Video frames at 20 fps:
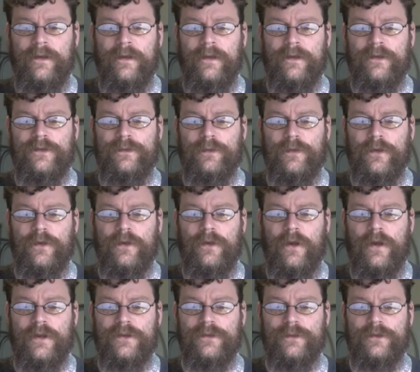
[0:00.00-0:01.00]
that's pretty
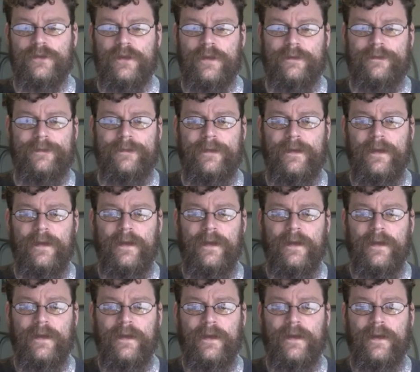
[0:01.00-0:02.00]
awesome stuff.
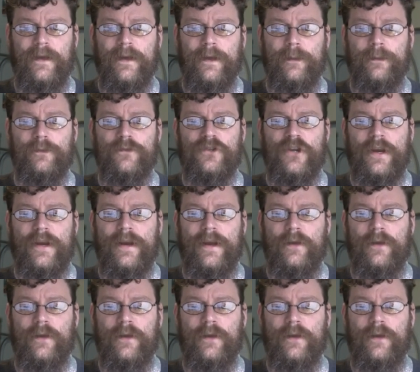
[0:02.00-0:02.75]
Check it